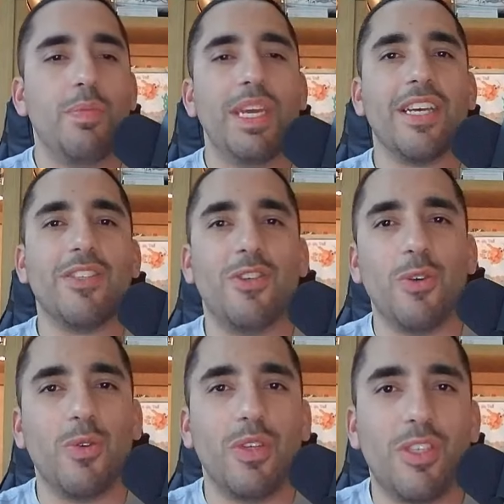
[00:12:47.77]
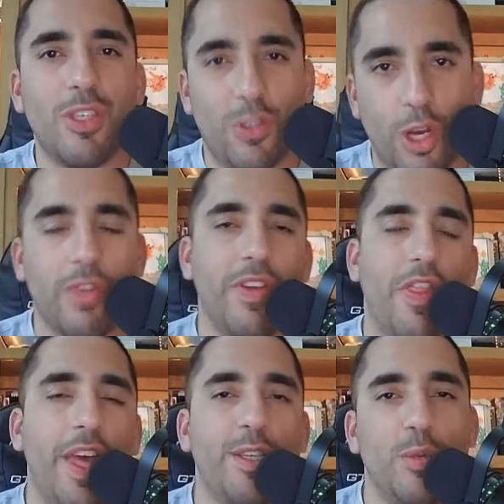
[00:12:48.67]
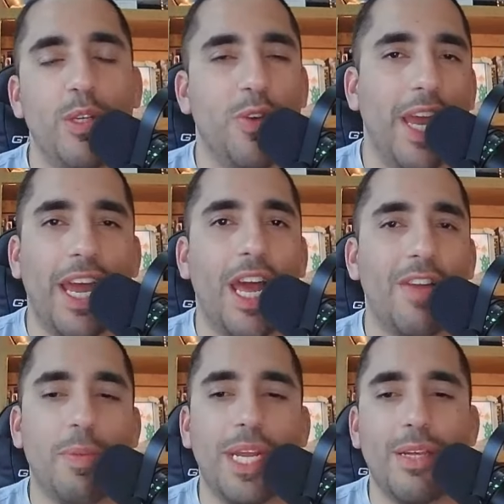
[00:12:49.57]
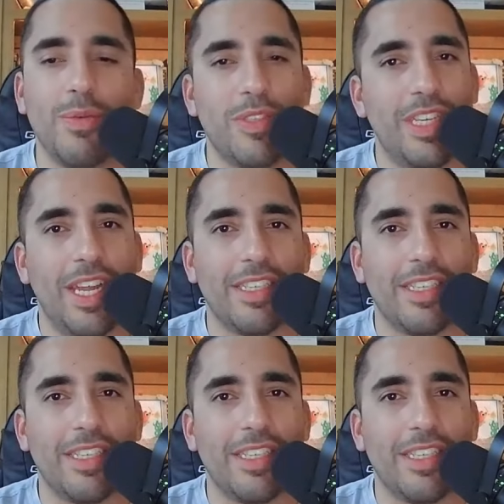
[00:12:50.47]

Because you deserve it. Thanks so much for hanging out, everybody. We'll see you next